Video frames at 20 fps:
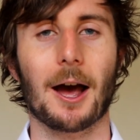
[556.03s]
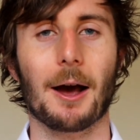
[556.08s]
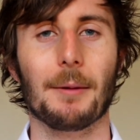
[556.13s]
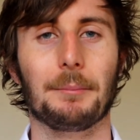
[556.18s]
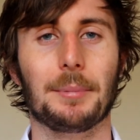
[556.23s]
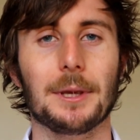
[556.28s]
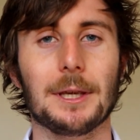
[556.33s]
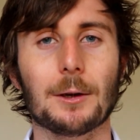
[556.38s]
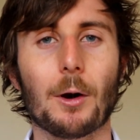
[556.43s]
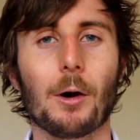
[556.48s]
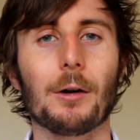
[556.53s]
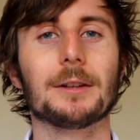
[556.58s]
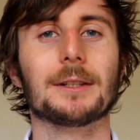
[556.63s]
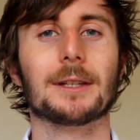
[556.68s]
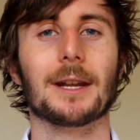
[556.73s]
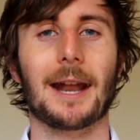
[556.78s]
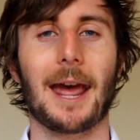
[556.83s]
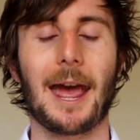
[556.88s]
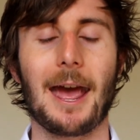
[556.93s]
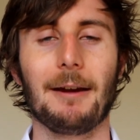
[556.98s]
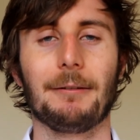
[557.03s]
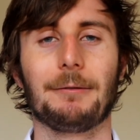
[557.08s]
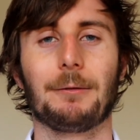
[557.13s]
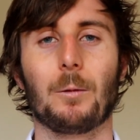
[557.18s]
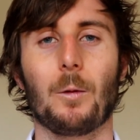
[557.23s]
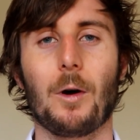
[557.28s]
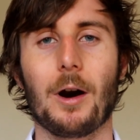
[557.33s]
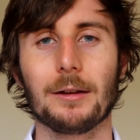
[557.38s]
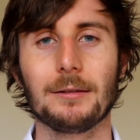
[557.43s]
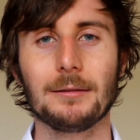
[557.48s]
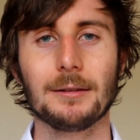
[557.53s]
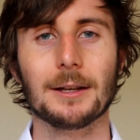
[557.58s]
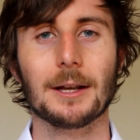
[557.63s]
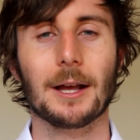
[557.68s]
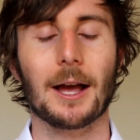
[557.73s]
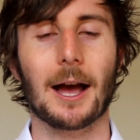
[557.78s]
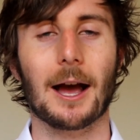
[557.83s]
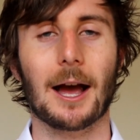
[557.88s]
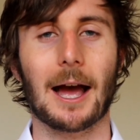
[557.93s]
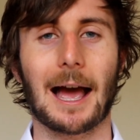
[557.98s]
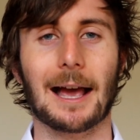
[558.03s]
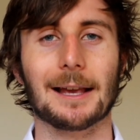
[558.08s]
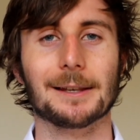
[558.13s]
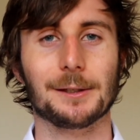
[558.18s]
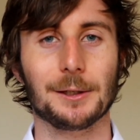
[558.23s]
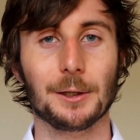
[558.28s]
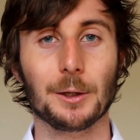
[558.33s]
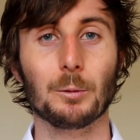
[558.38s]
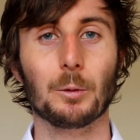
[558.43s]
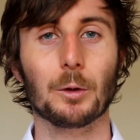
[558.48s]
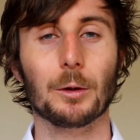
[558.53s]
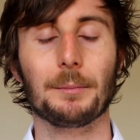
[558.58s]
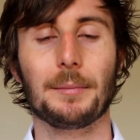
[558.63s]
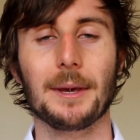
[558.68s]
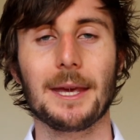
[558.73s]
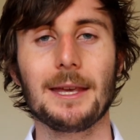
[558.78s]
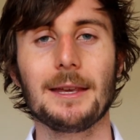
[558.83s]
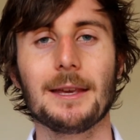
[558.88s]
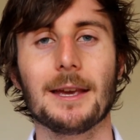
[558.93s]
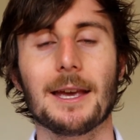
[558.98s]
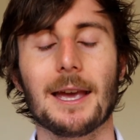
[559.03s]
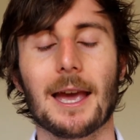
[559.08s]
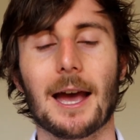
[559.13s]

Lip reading: beyond an F1, as you will be